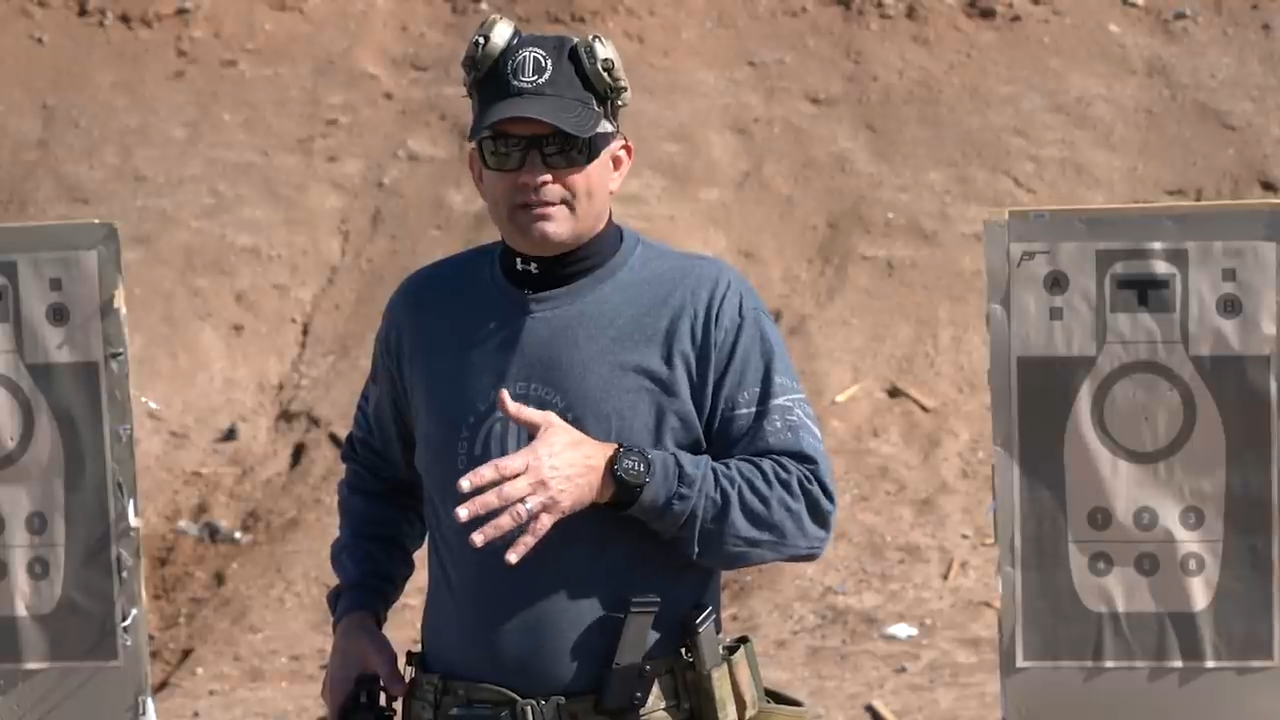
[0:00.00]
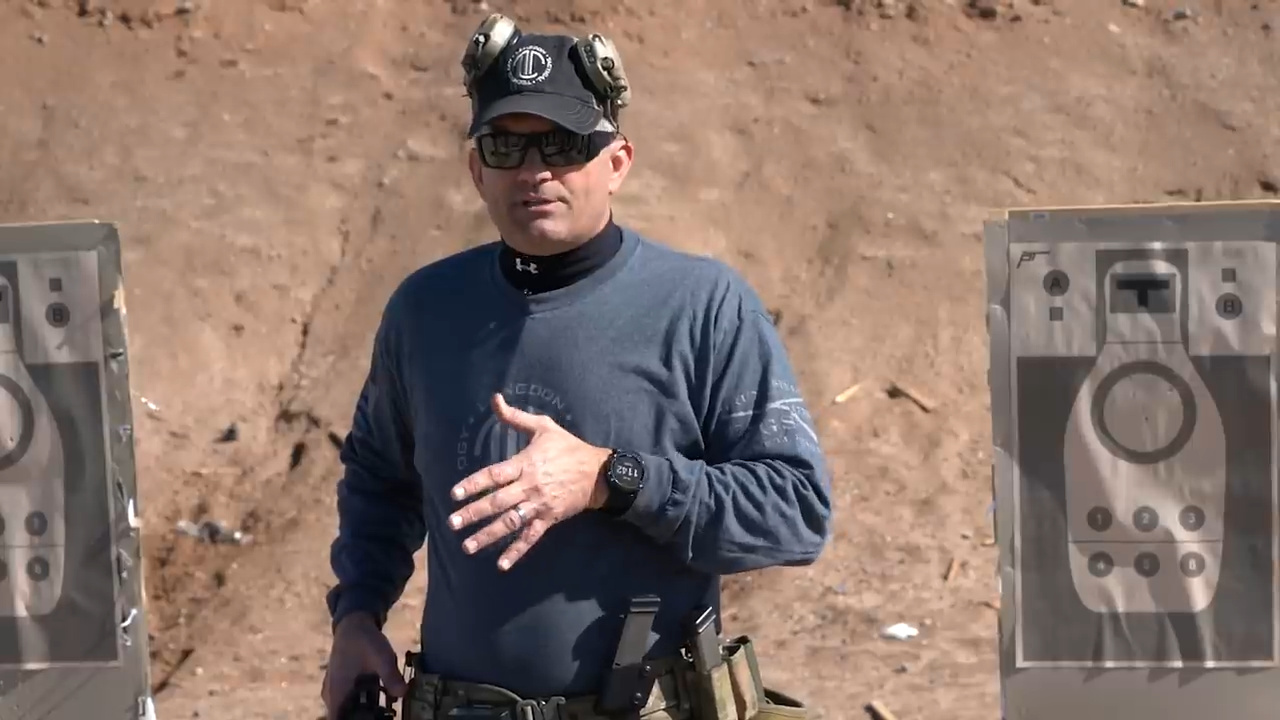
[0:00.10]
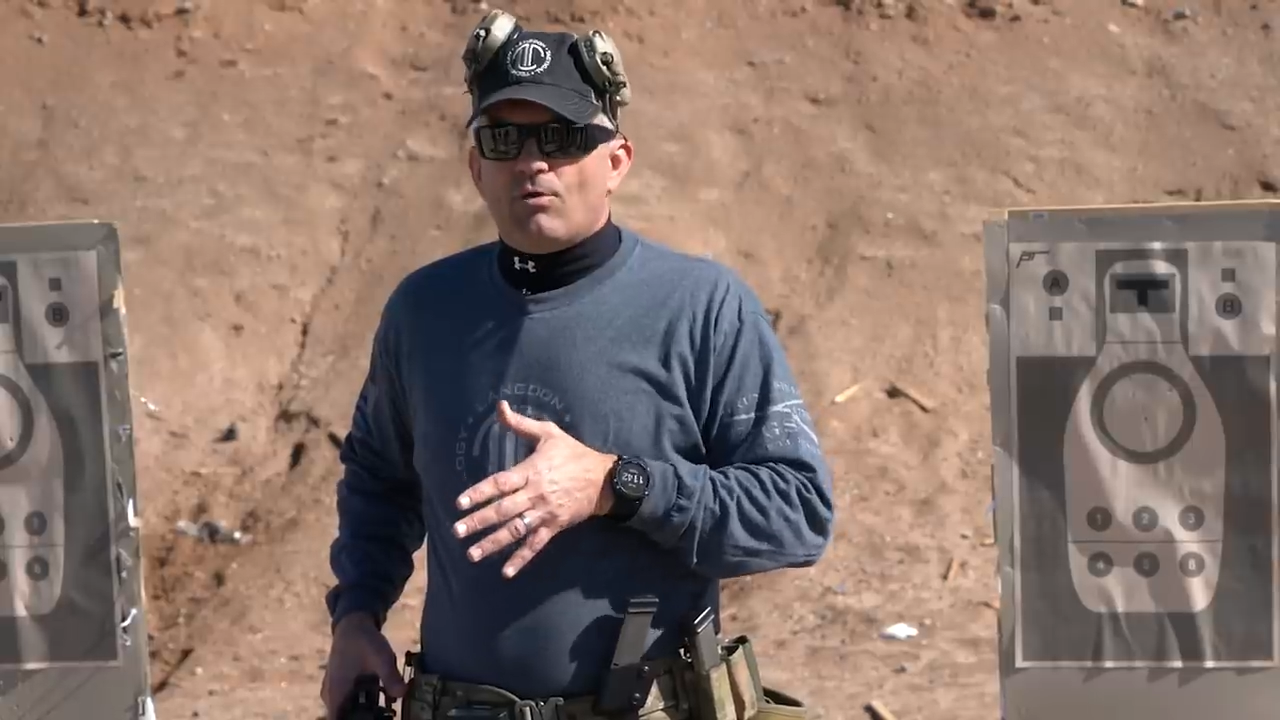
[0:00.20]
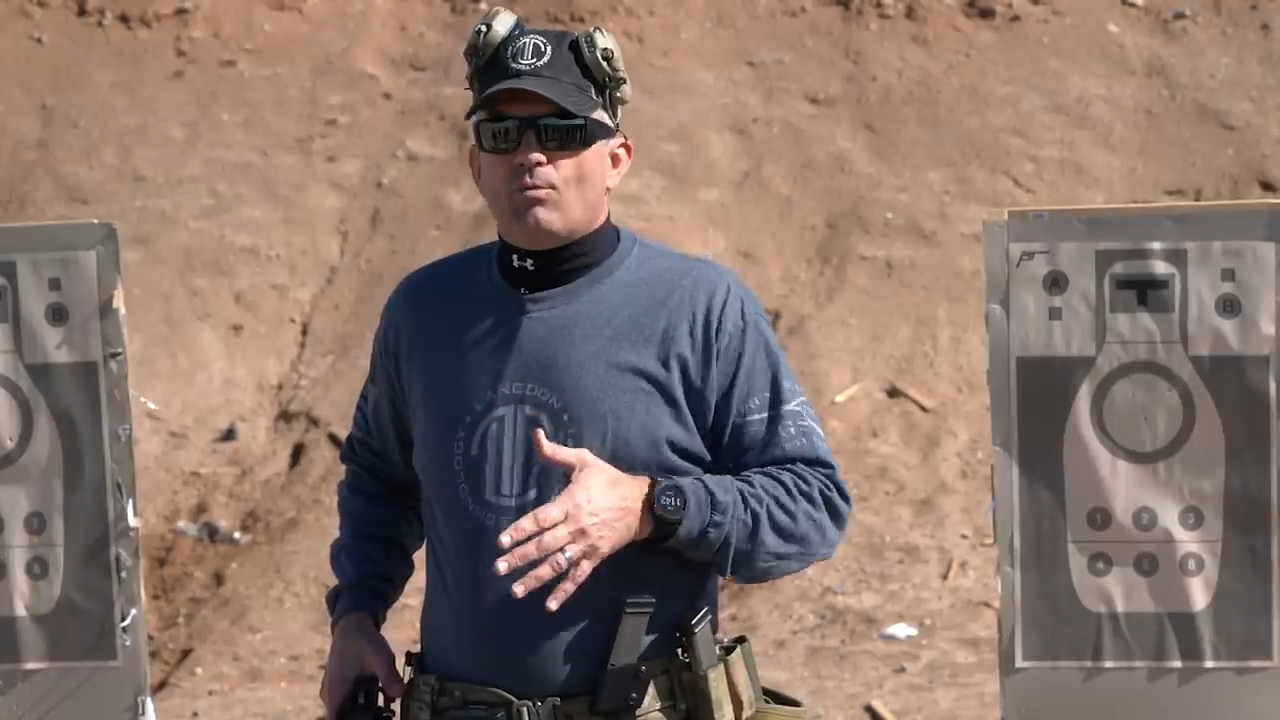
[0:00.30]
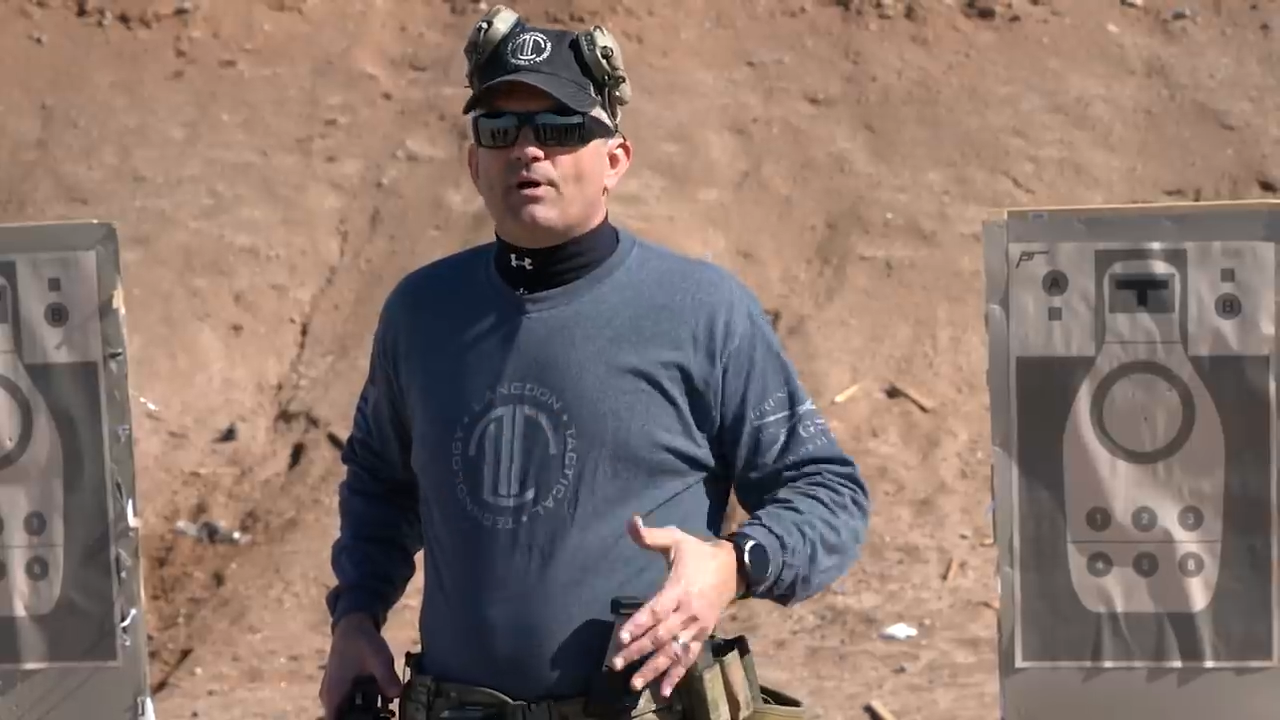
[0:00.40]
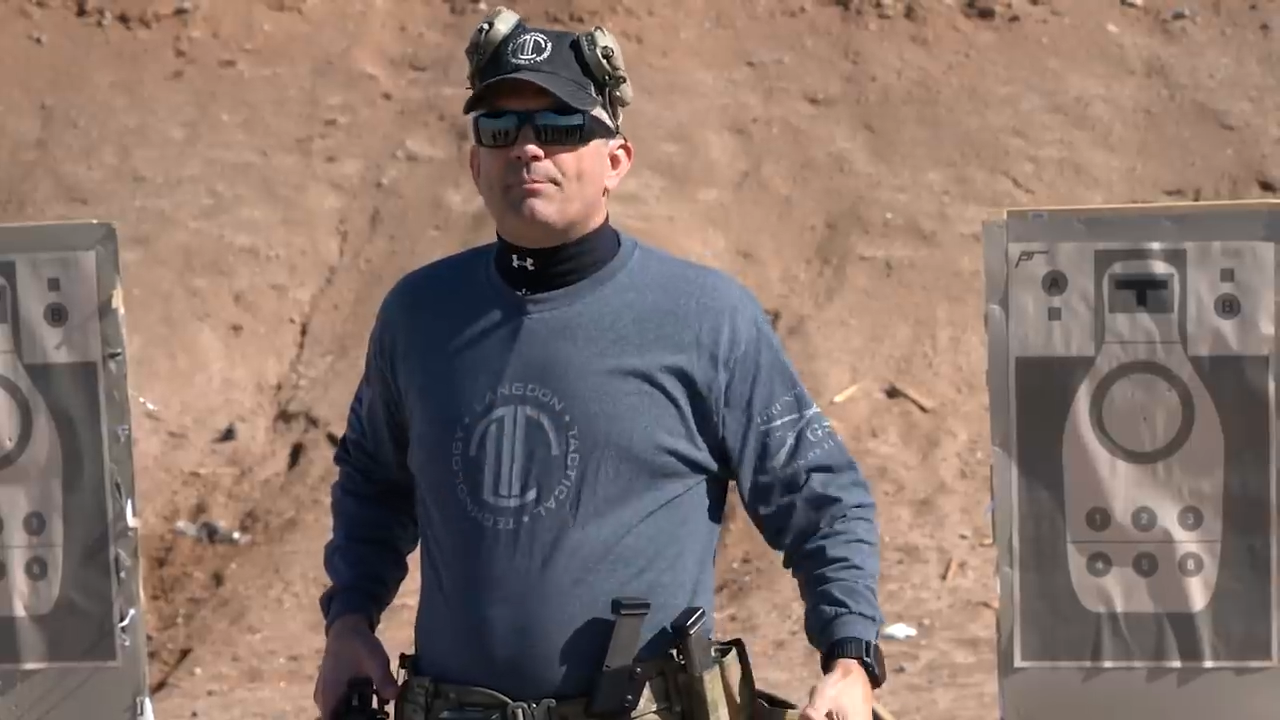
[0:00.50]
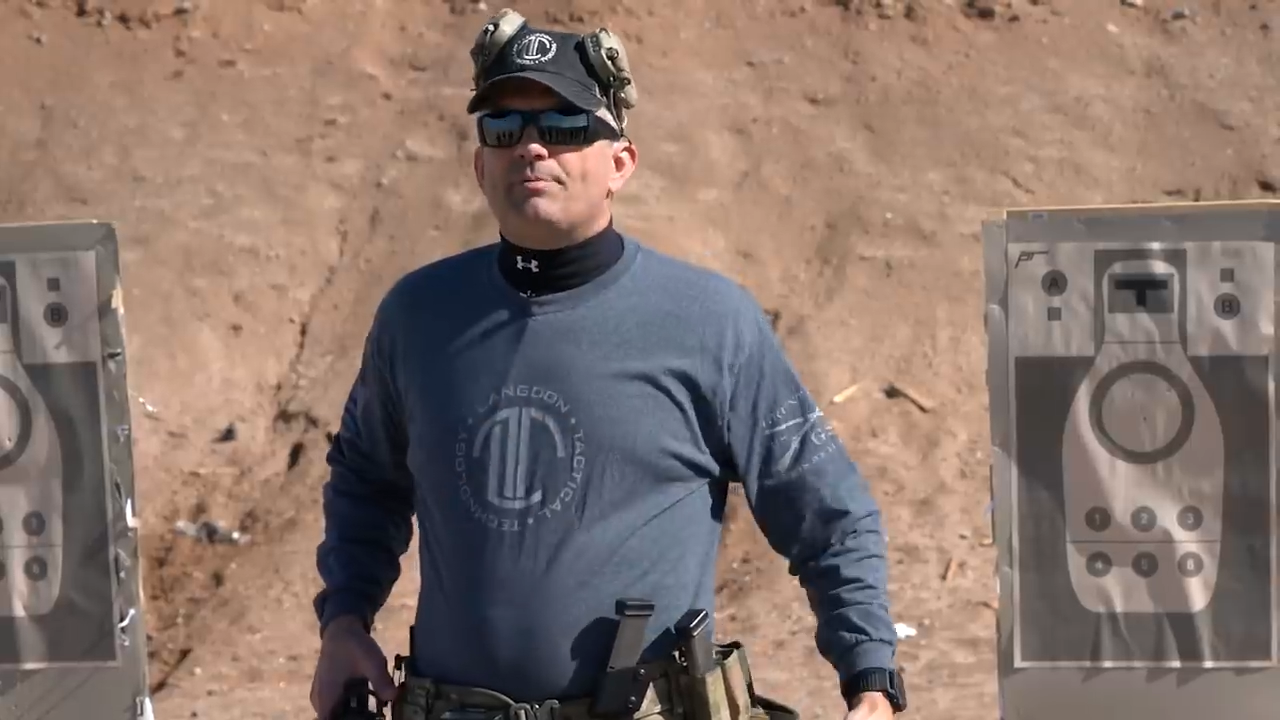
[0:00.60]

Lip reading: don't want